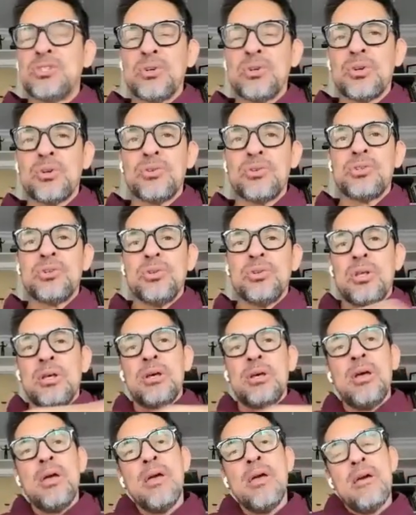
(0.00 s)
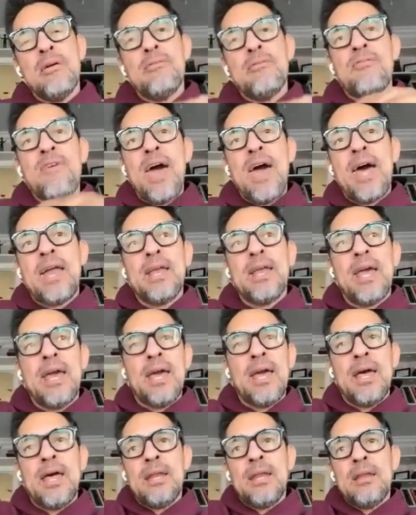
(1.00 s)
took her to the vet,
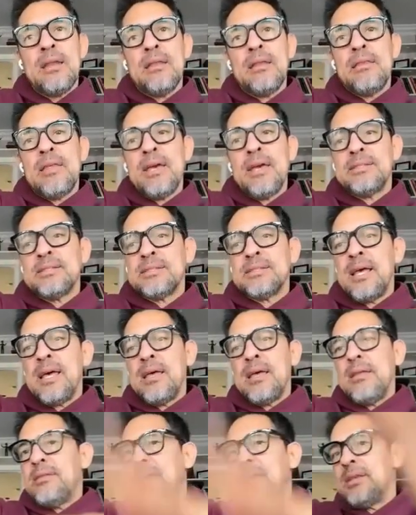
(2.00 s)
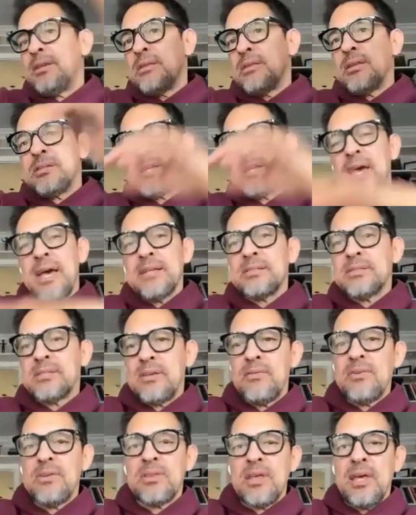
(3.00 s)
and they did the test and
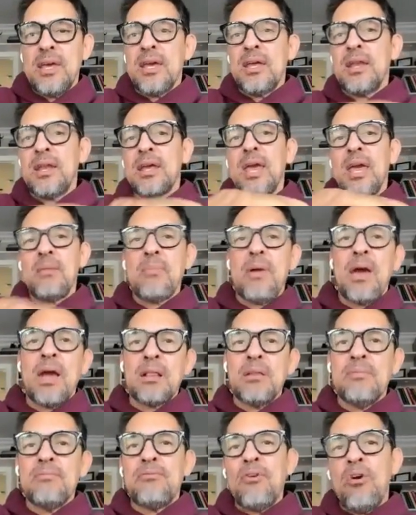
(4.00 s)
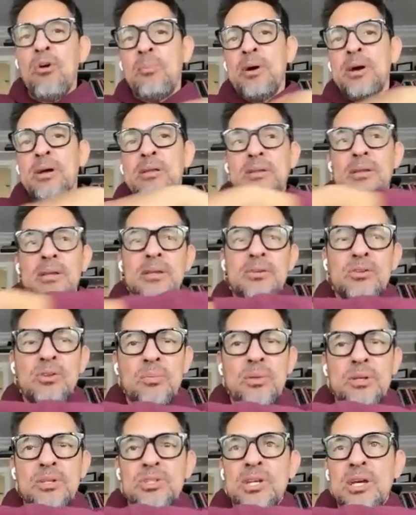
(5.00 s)
everything, and it came back lymphoma, and he
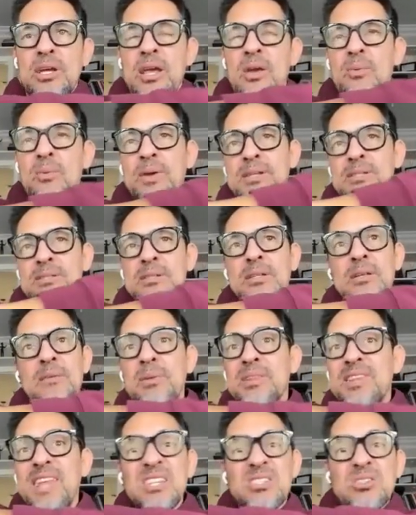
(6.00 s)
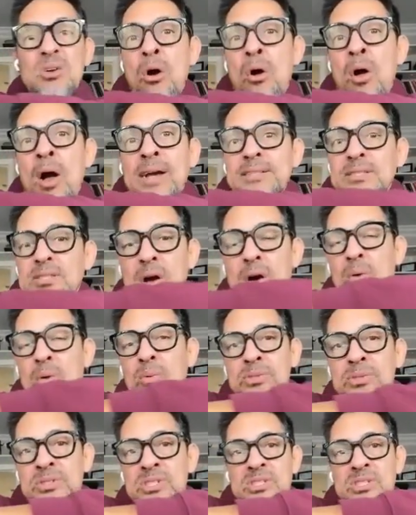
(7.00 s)
told me she had 8 weeks to live. But that's all I saw
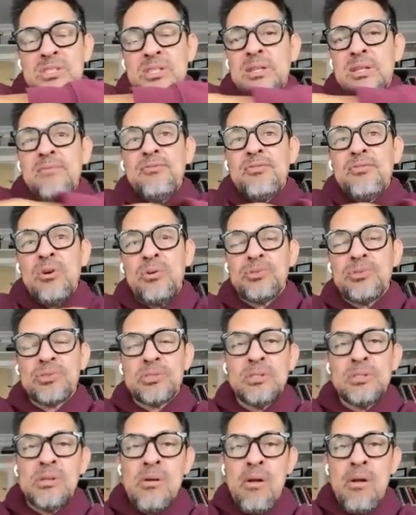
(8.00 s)
was just the lymph nodes.